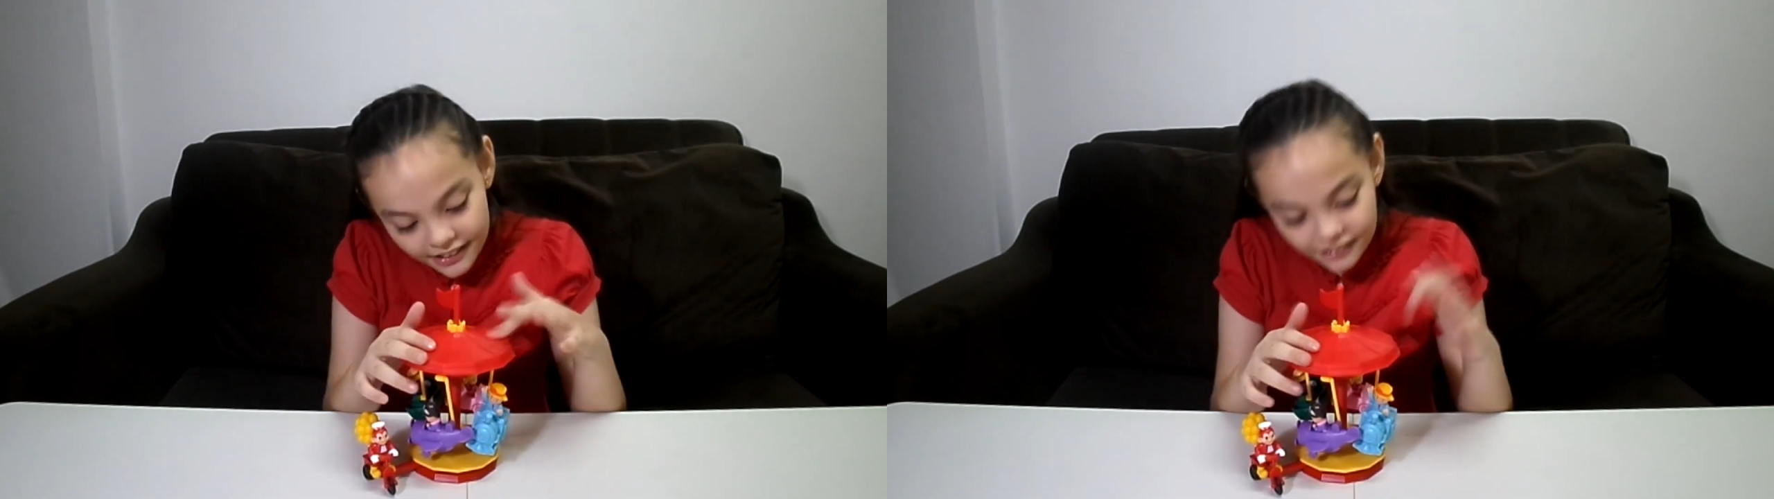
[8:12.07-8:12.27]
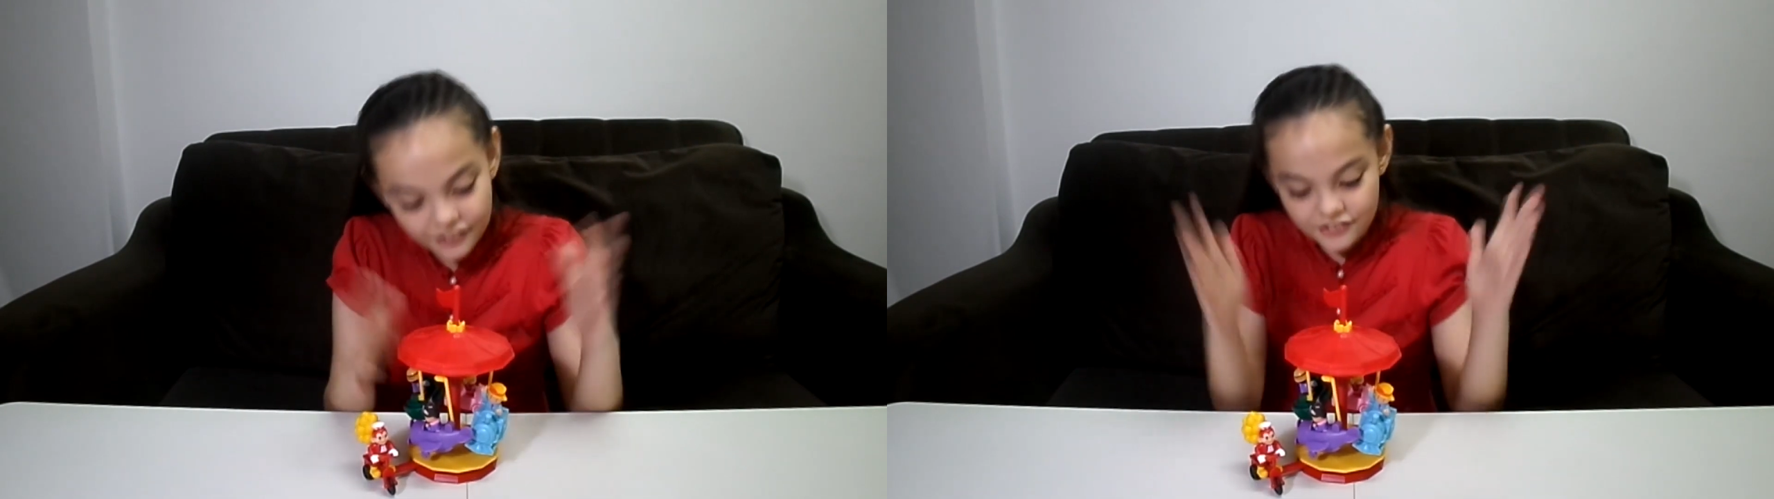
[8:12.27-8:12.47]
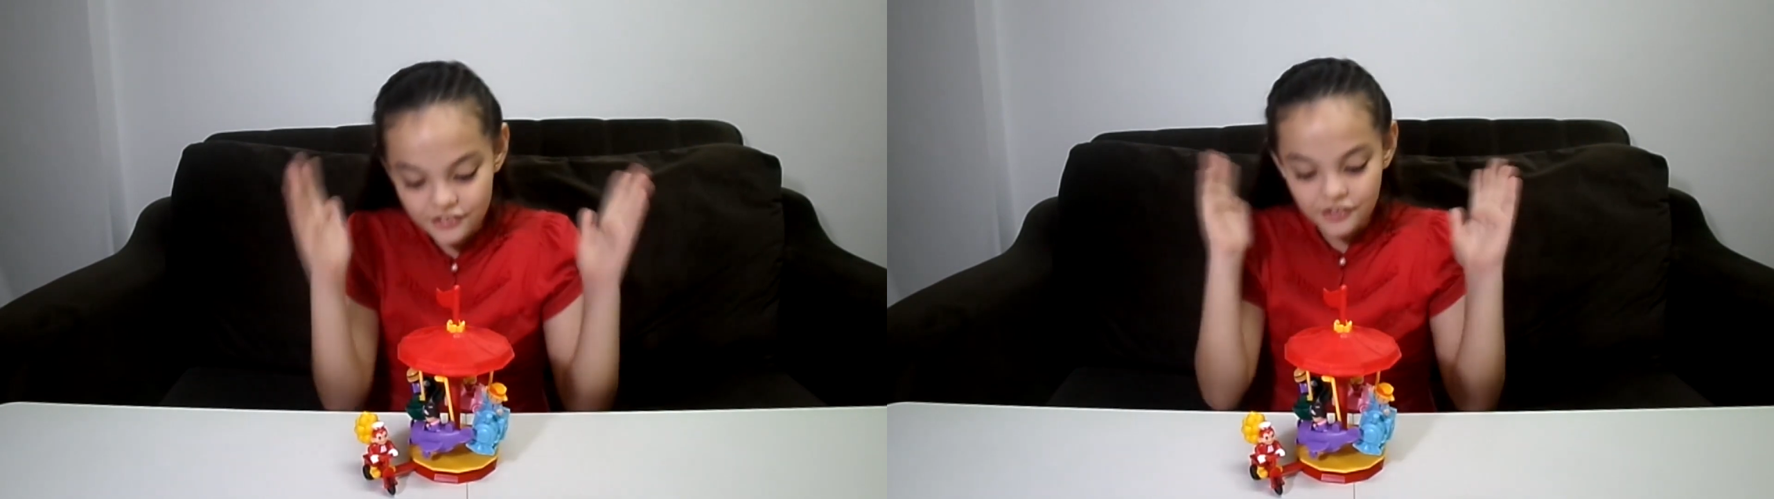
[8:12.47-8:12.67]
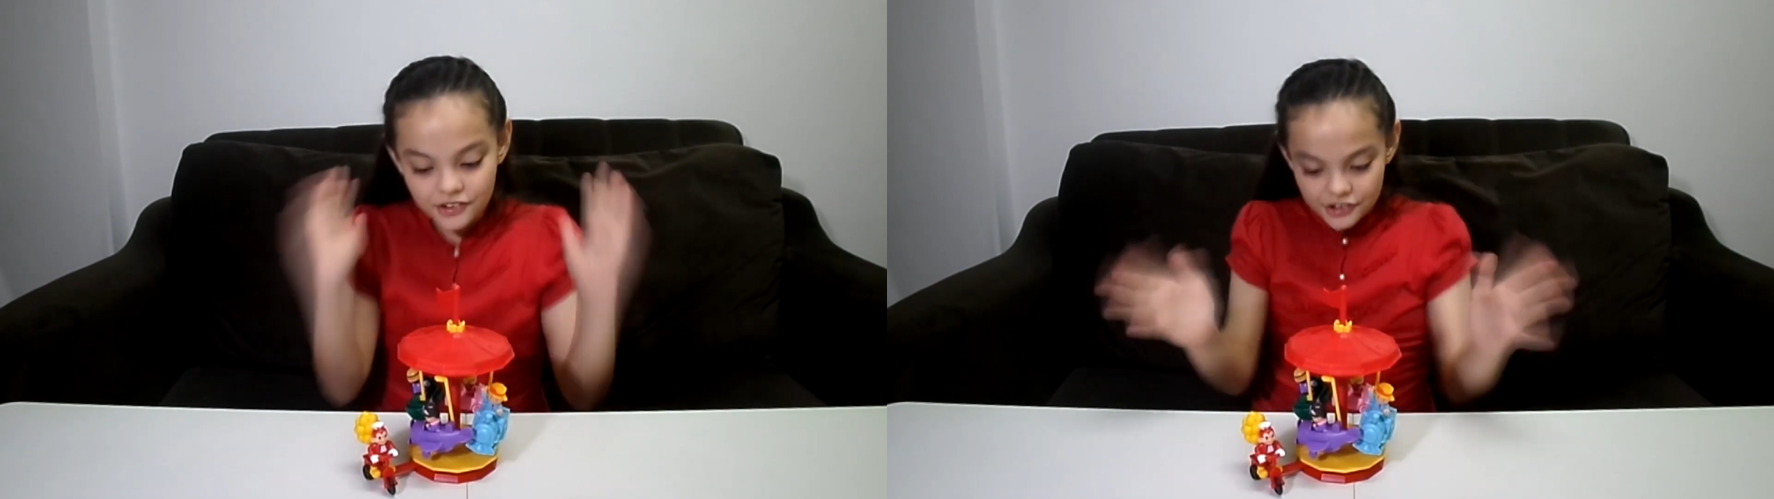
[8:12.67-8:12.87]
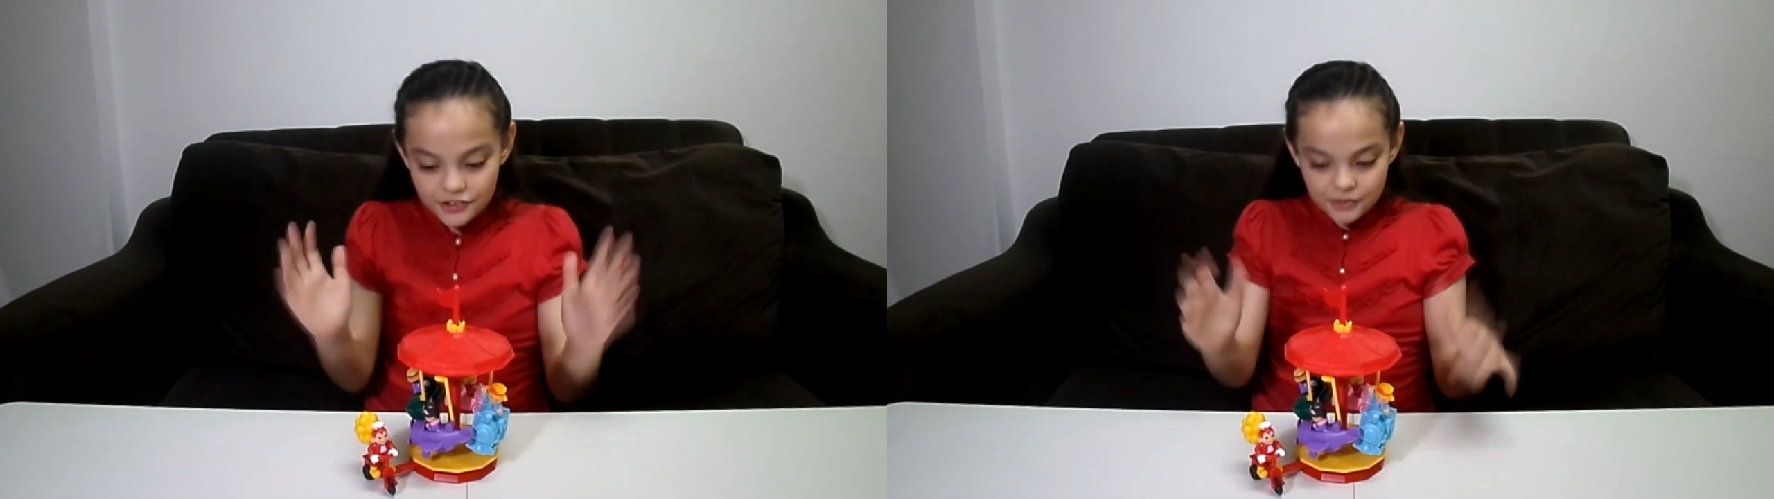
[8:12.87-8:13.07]
It looks so
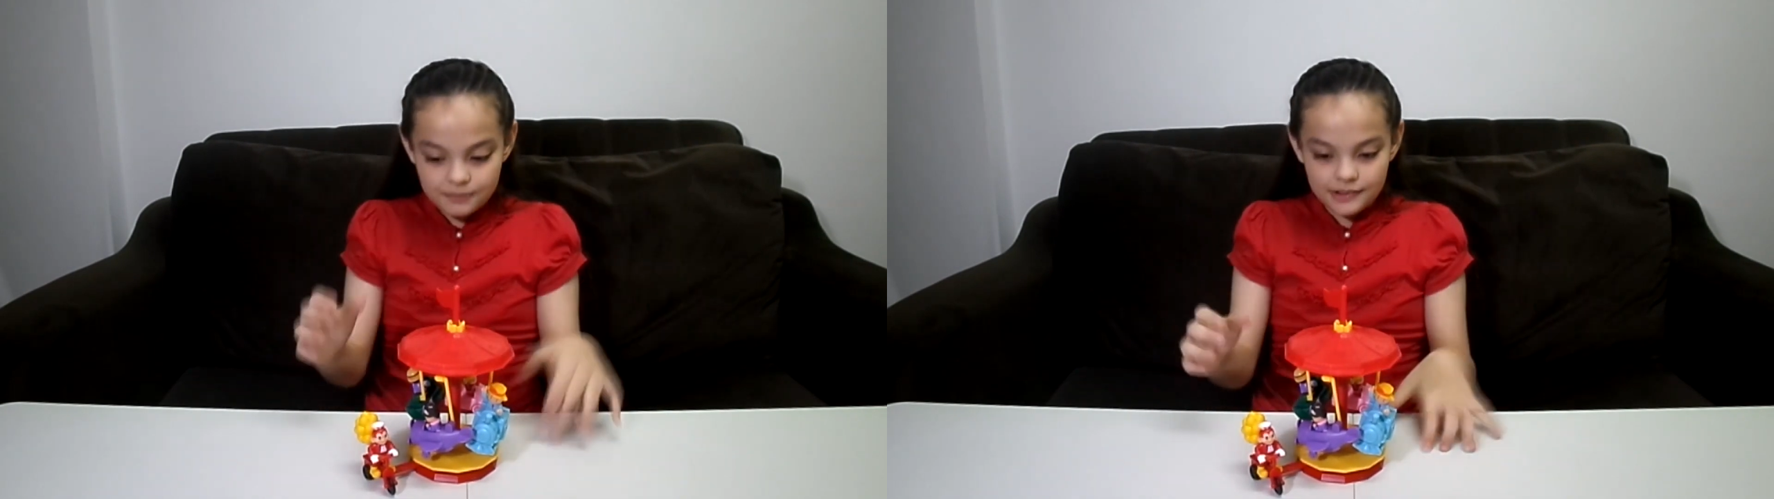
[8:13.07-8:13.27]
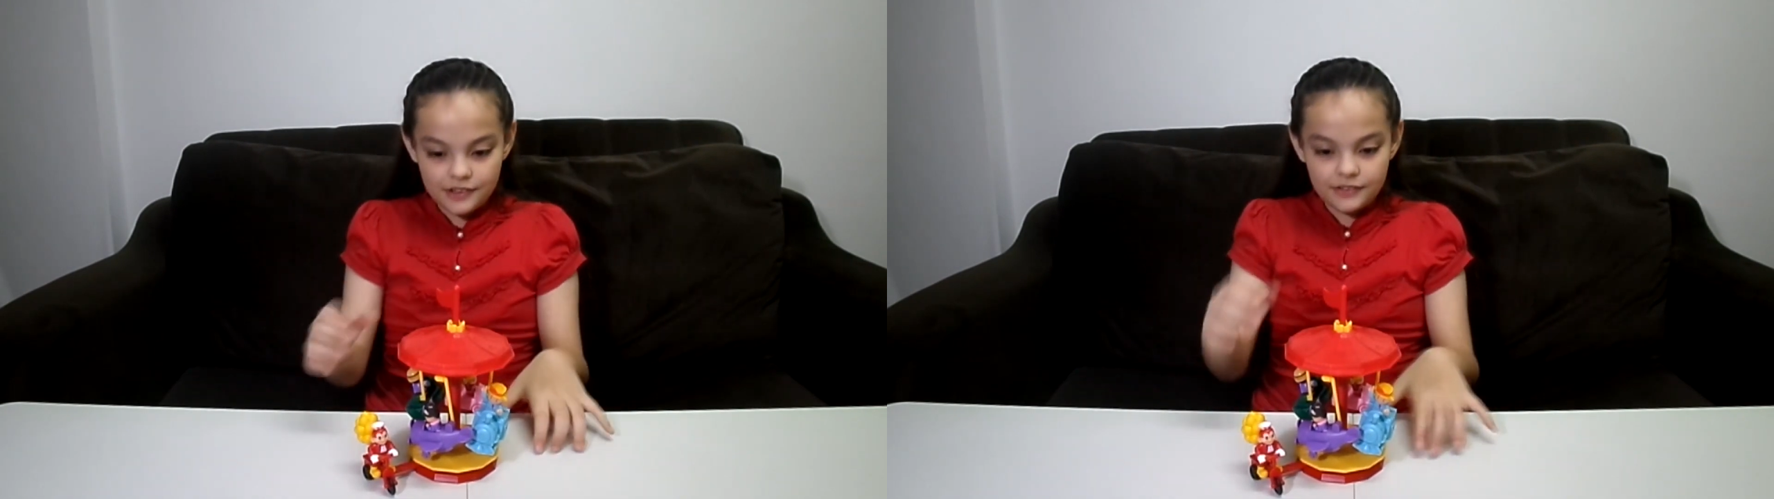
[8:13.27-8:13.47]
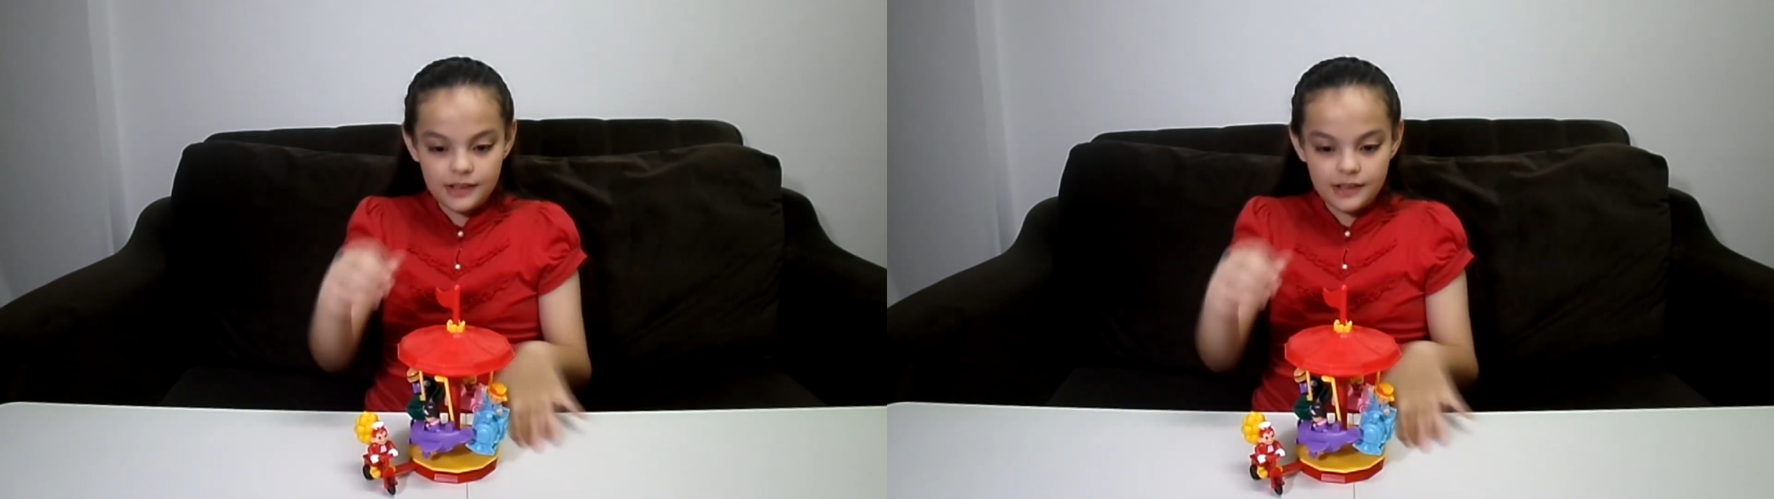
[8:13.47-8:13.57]
cute because